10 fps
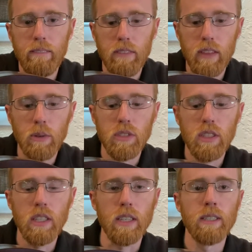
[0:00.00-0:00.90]
That was the
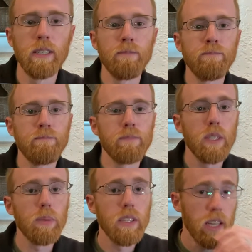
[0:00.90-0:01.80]
click.
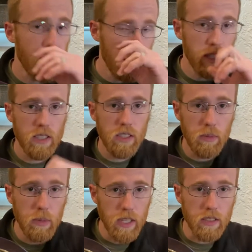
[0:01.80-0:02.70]
Typically that click is going
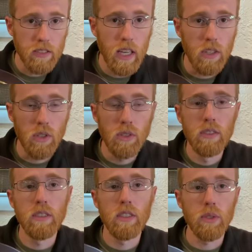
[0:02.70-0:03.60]
to make it cycle
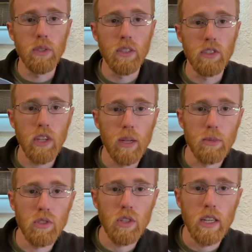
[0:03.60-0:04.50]
and do the chime
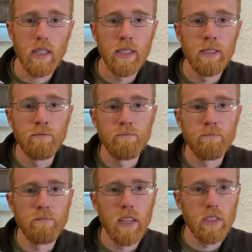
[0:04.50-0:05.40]
and strike.
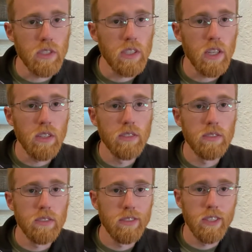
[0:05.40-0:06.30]
And as you can tell,
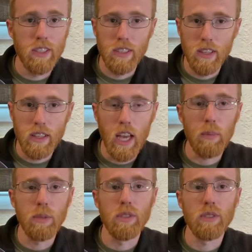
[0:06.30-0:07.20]
nothing
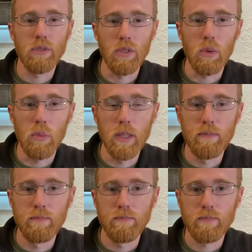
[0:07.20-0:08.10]
happens for a little bit.
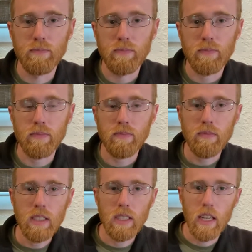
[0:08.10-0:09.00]

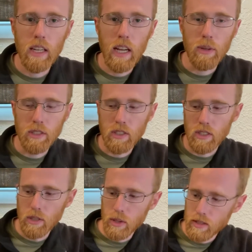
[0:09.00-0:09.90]
And now it's going
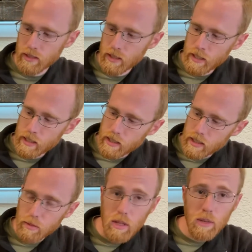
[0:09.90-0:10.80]
to do
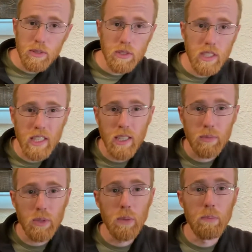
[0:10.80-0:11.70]
it. Sometimes it's taking
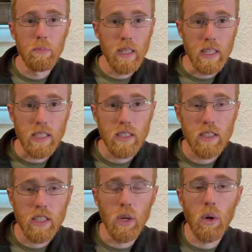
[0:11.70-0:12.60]
up to a minute
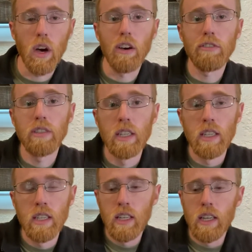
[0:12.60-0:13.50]
to go off.
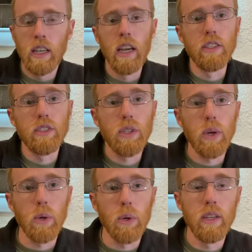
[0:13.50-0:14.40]
And
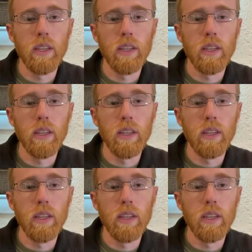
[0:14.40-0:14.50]
so